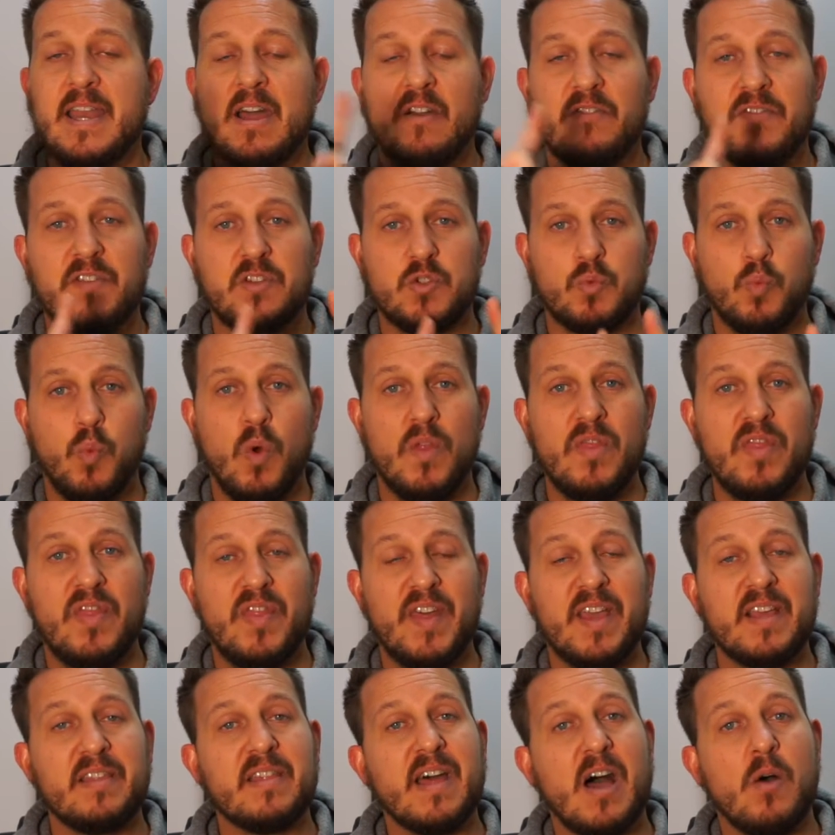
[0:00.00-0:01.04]
Now, if there's one
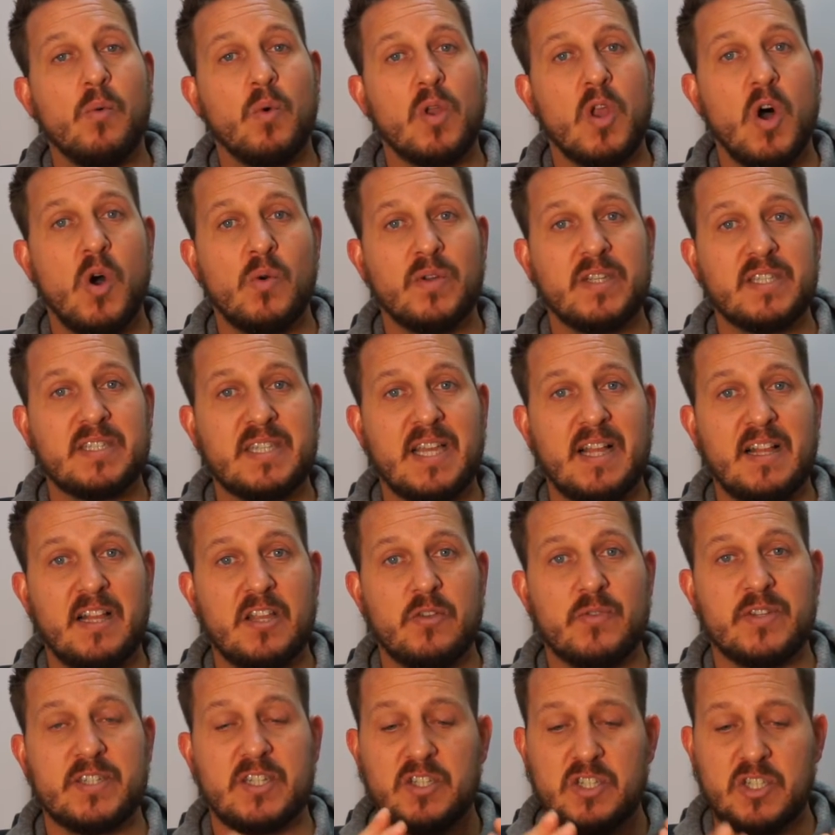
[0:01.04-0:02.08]
thing that I will always tell
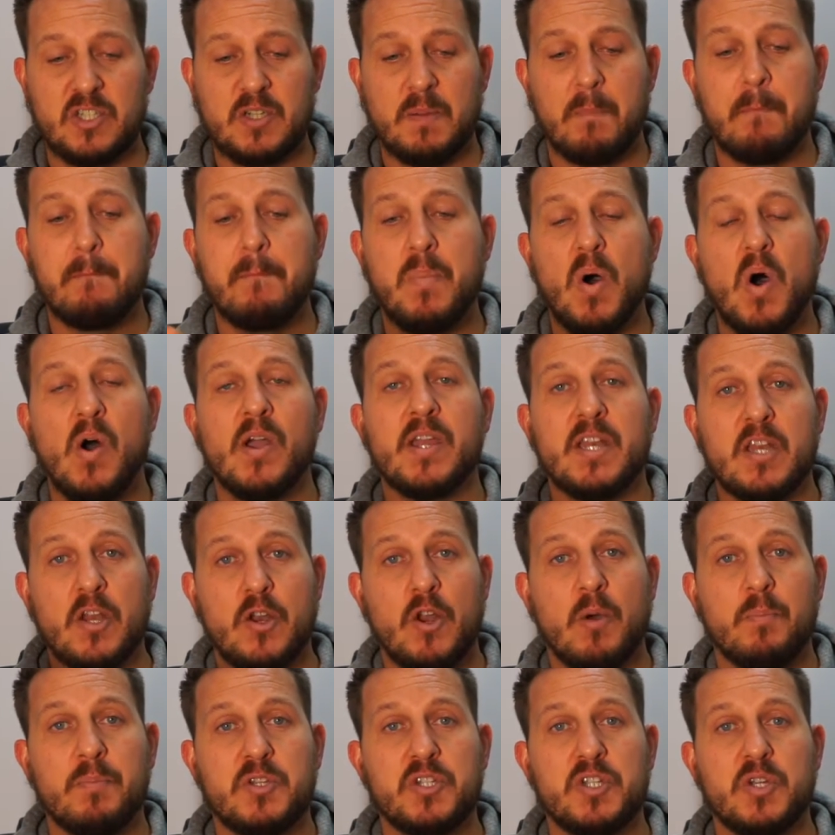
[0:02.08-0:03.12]
you is at some point an
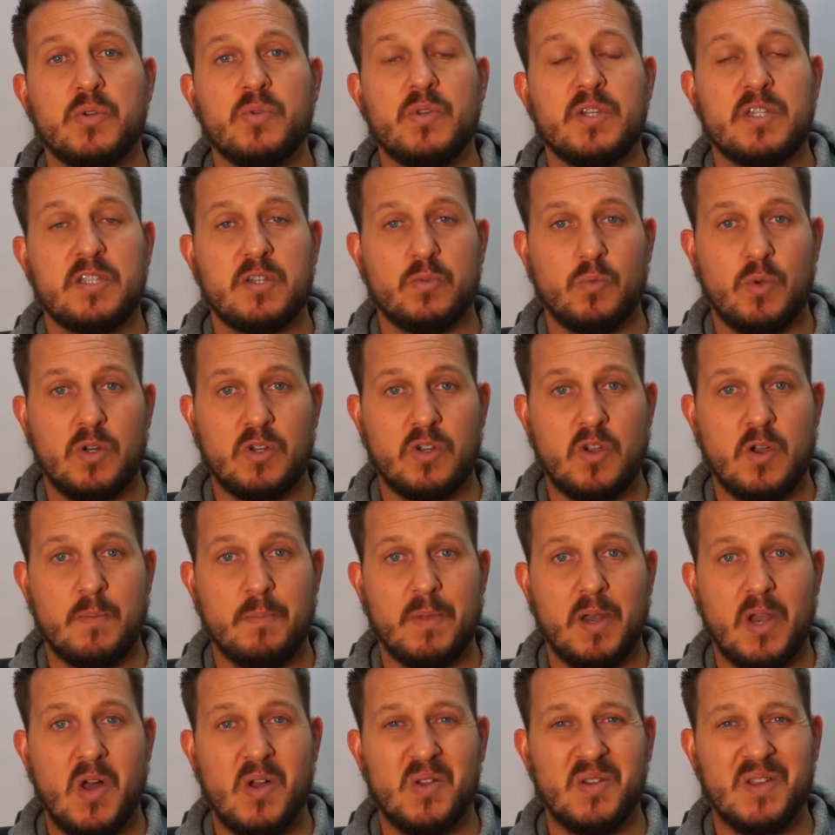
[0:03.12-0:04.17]
opportunity will come
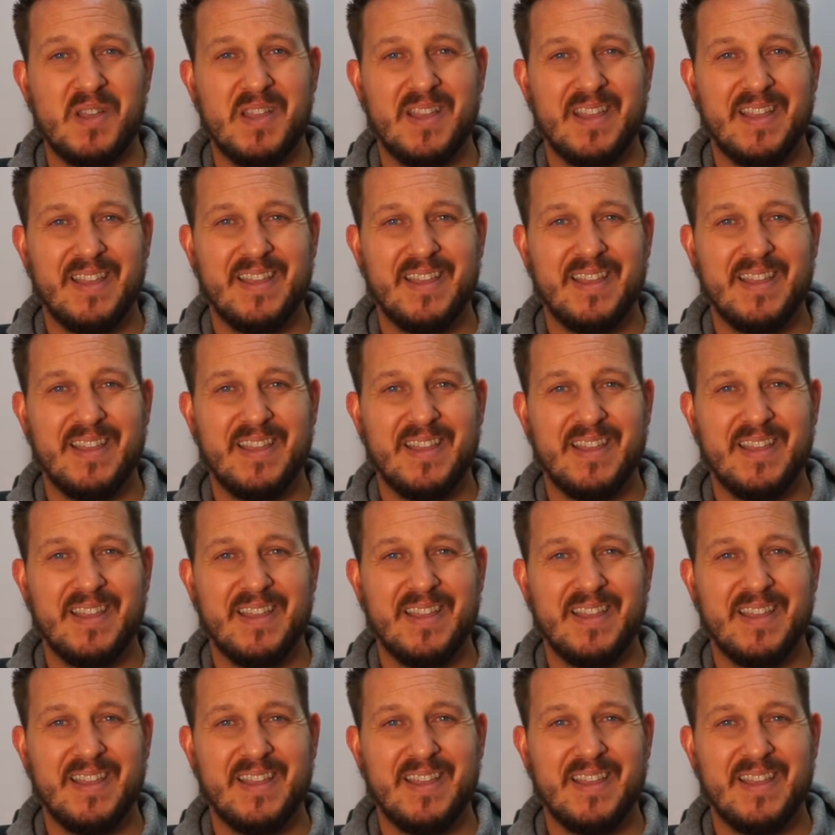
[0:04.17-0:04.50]
along.